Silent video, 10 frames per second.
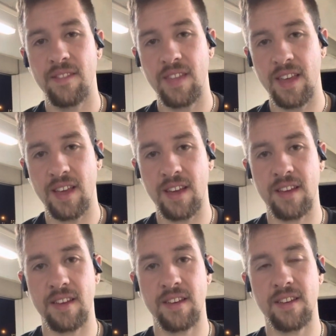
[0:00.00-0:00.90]

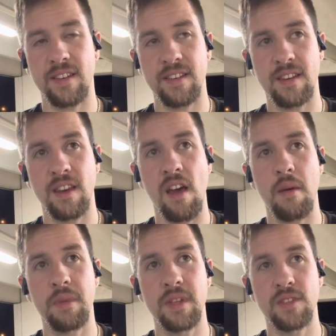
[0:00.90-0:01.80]
and not
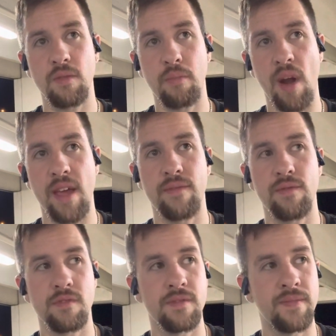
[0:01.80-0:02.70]
be so prideful.
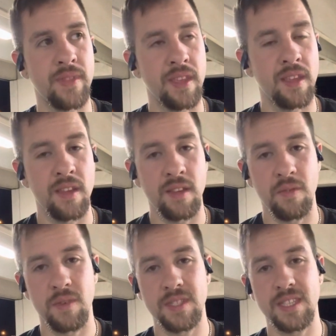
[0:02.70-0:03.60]

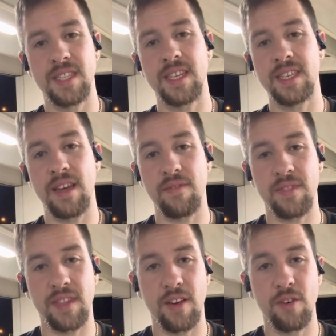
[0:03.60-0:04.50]
One thing that
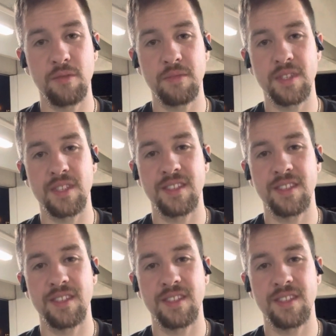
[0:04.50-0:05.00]
definitely helps.